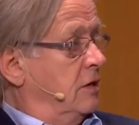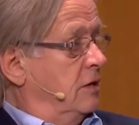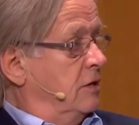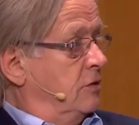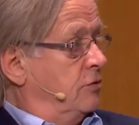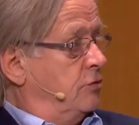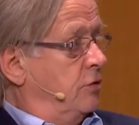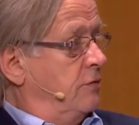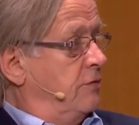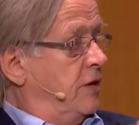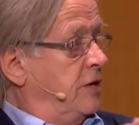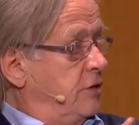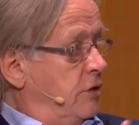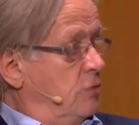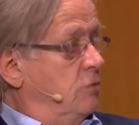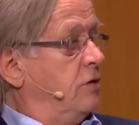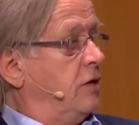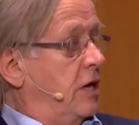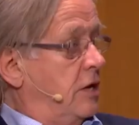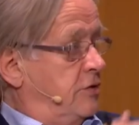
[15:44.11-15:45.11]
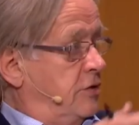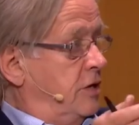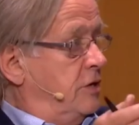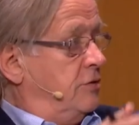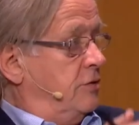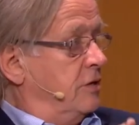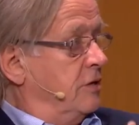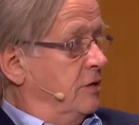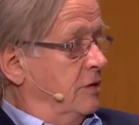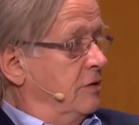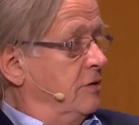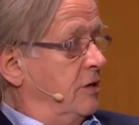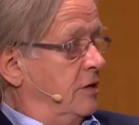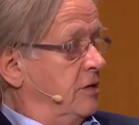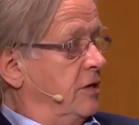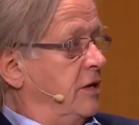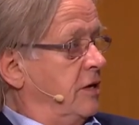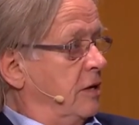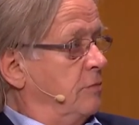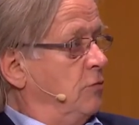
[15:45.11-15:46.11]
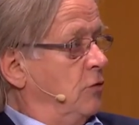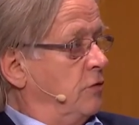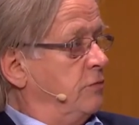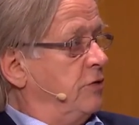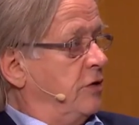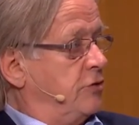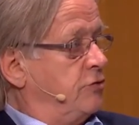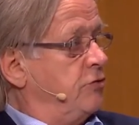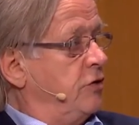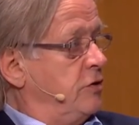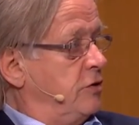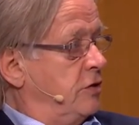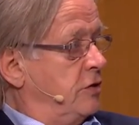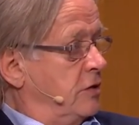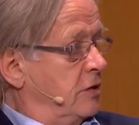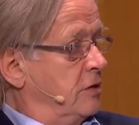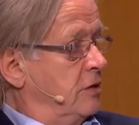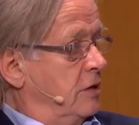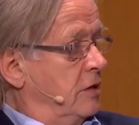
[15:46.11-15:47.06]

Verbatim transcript: So if they don't get it, then they get more frustrated.